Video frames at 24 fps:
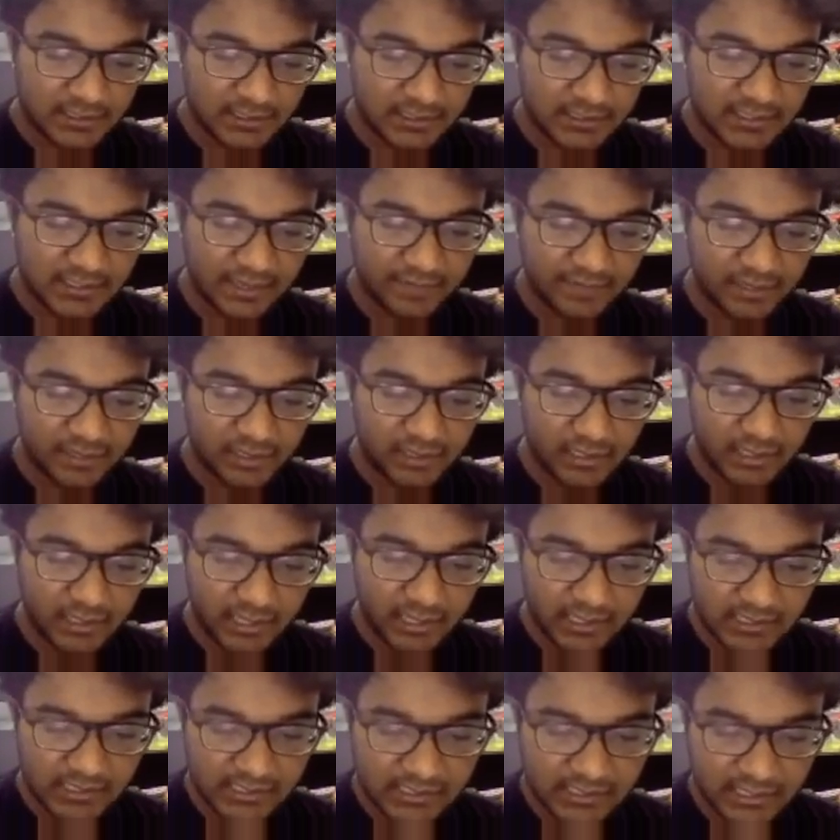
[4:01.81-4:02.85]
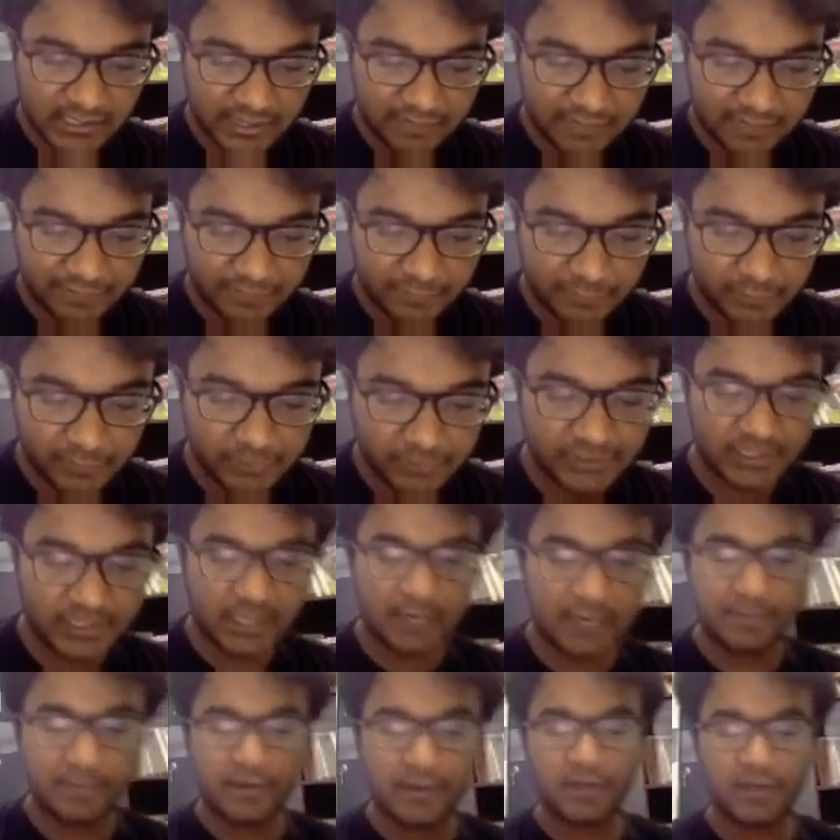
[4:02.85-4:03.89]
7 is the leftmost
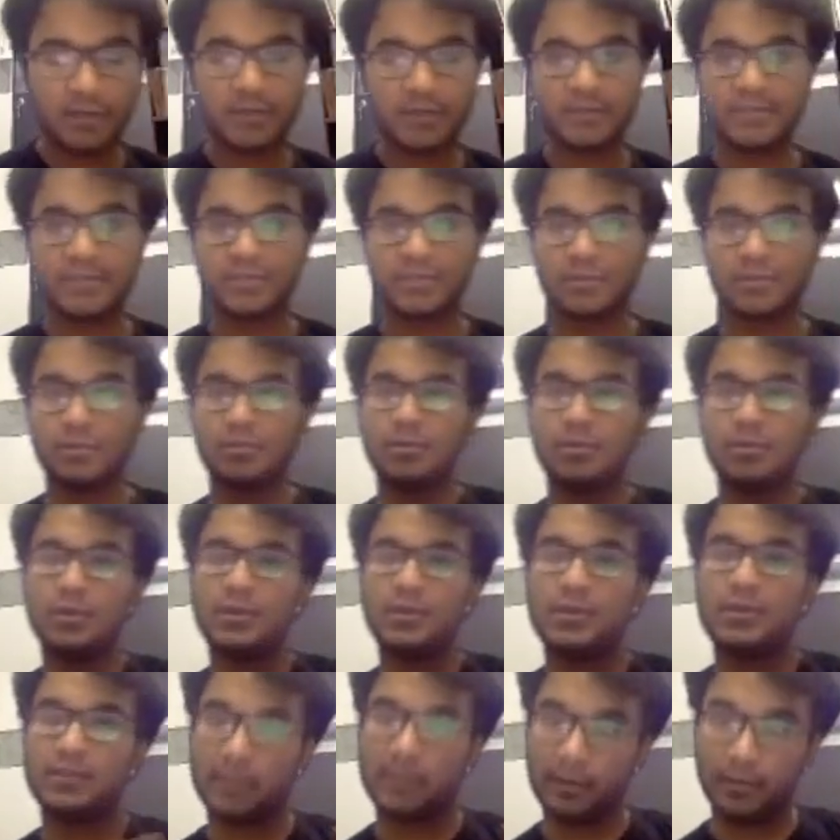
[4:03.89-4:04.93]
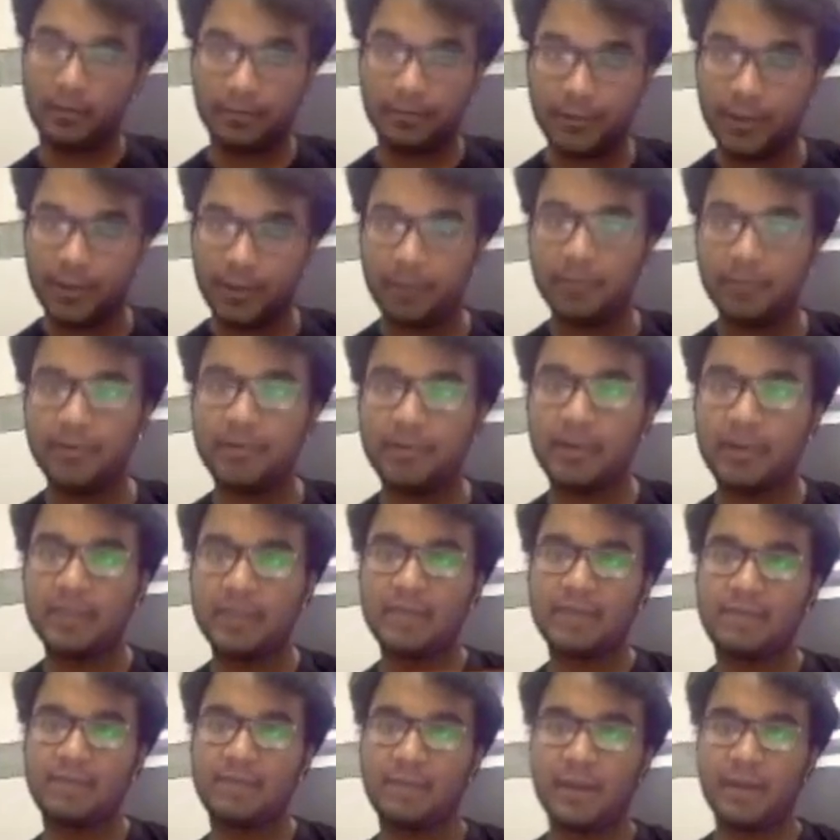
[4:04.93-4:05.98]
element, so the number, and
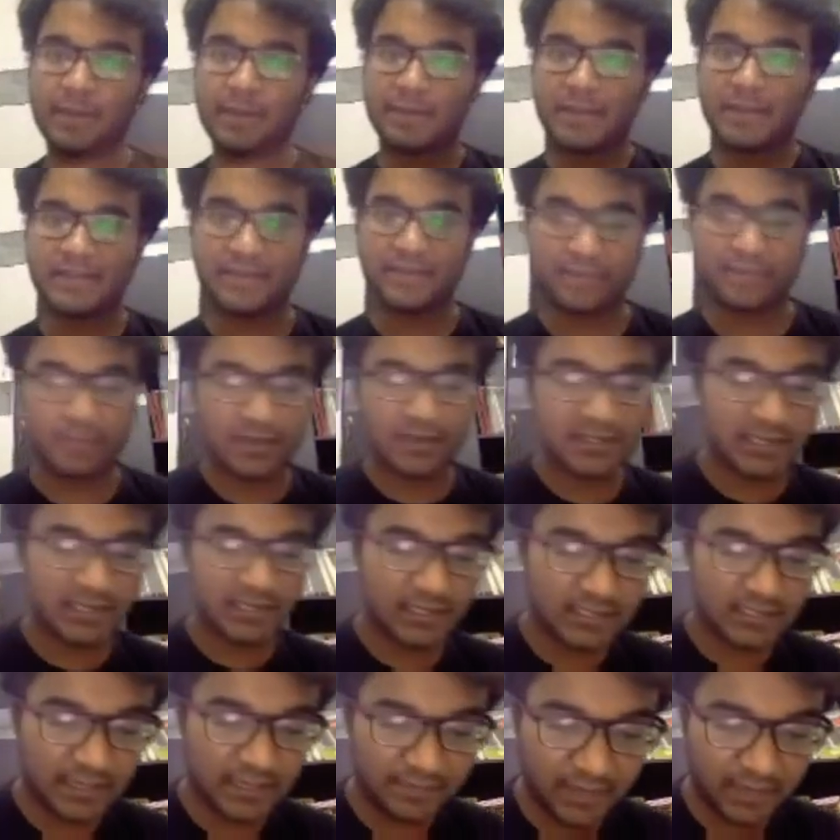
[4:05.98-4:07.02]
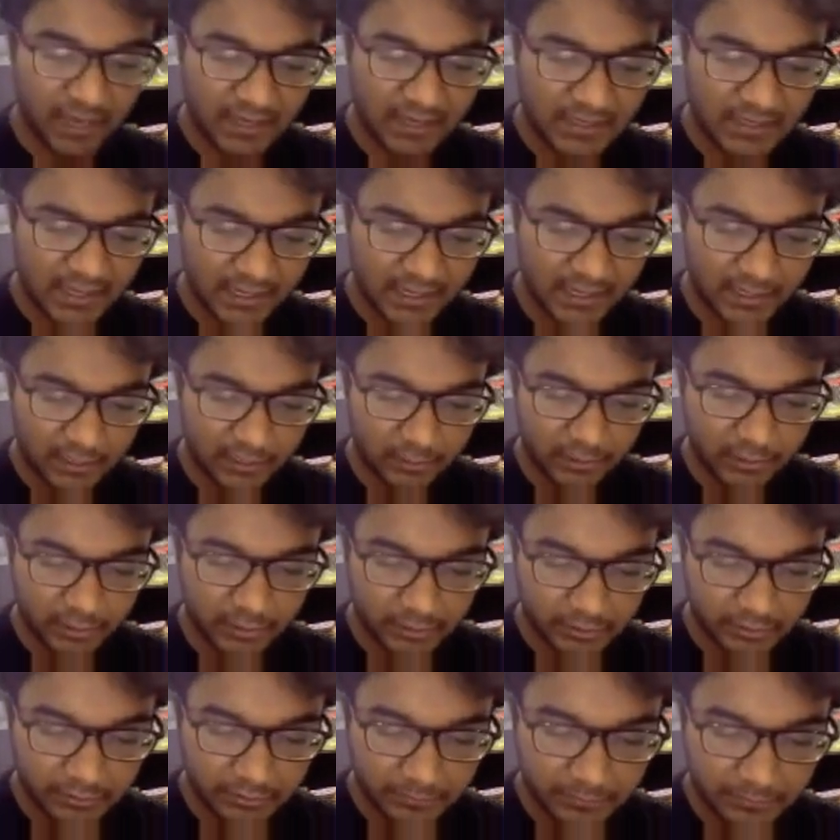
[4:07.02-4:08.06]
then we multiply 7 by 6. And we write that down
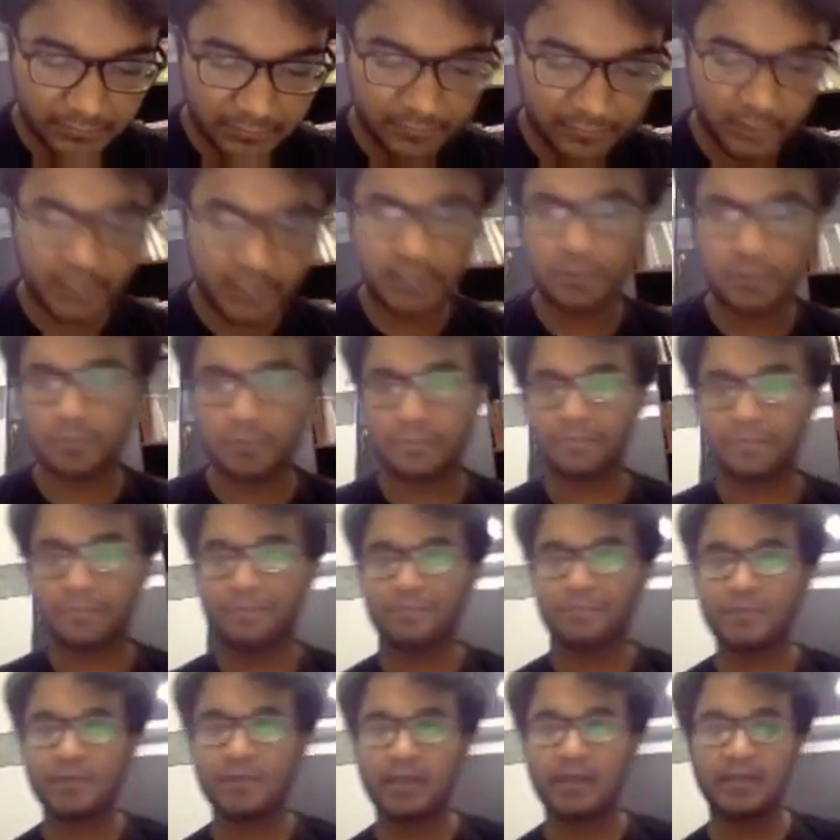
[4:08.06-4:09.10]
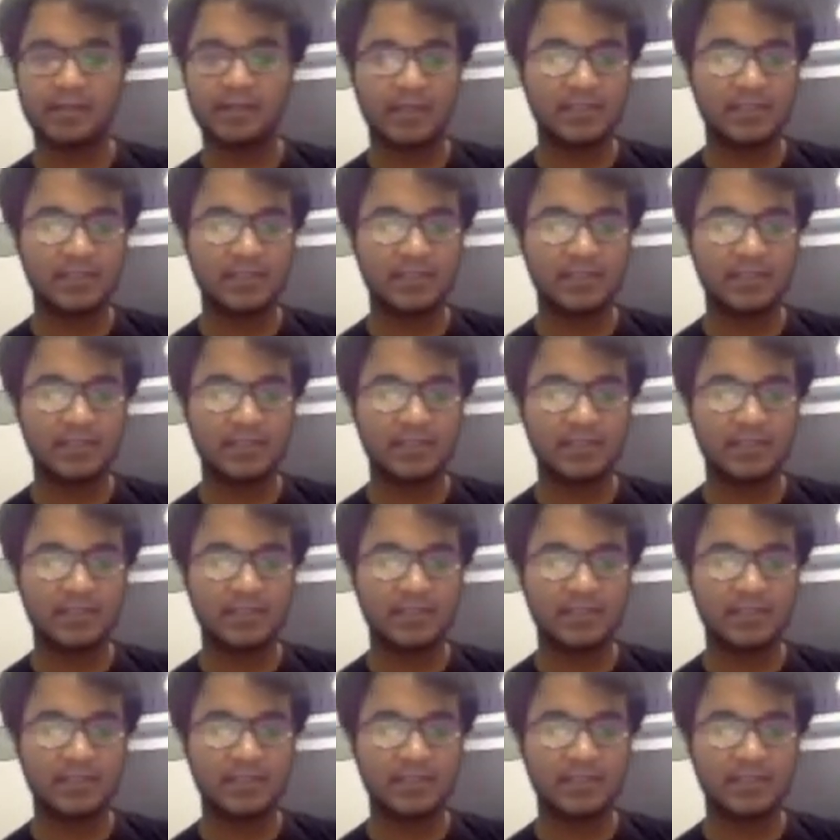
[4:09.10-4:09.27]
here, 42, right?